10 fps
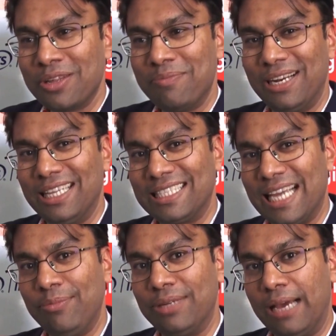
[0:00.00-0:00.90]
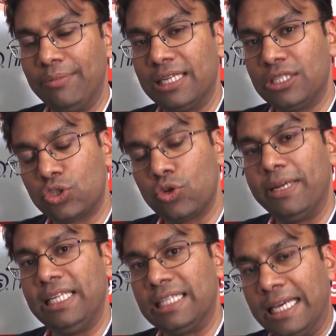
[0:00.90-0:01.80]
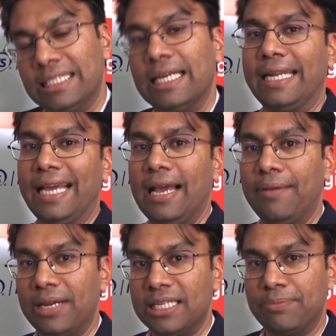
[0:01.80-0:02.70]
But at the same time, there is so many things that AI ML is